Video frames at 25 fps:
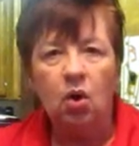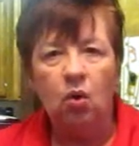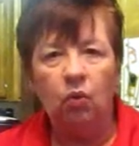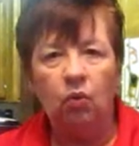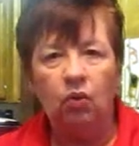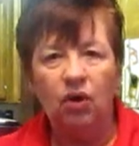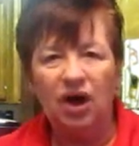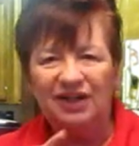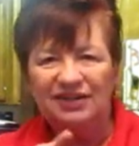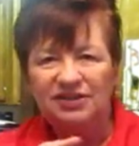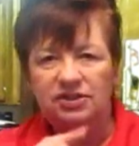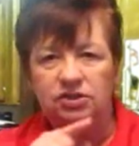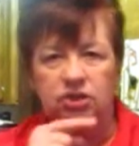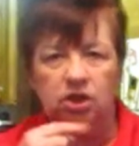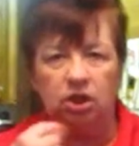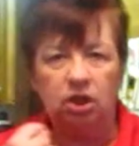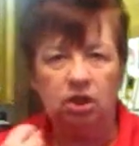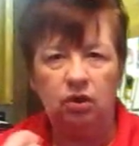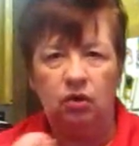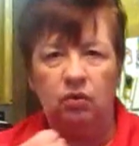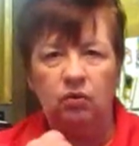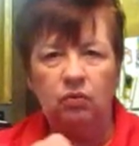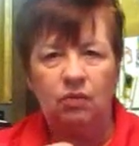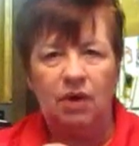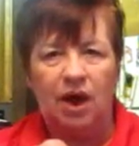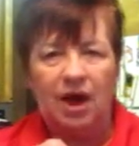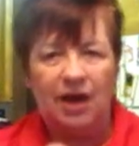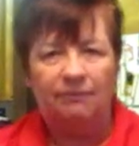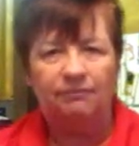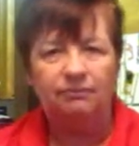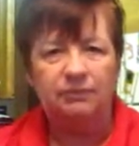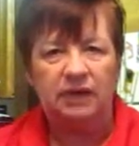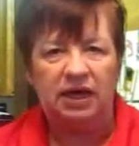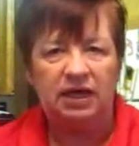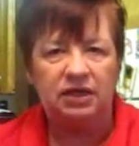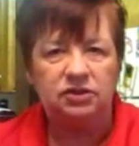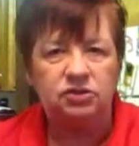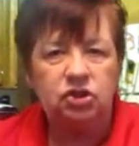What do you want
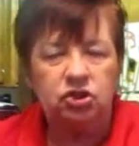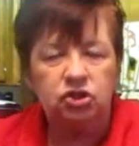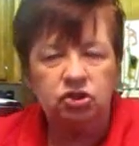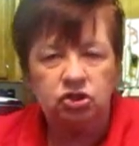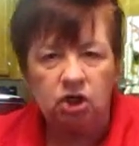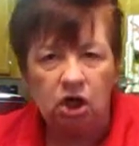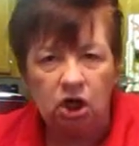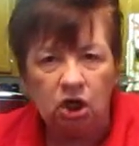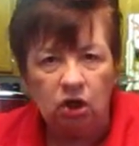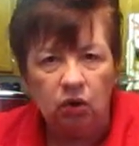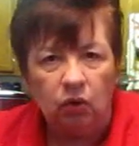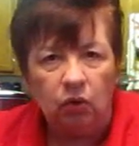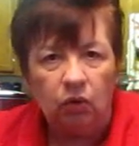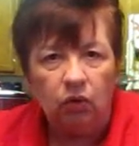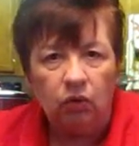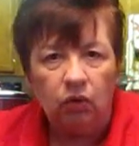me to do?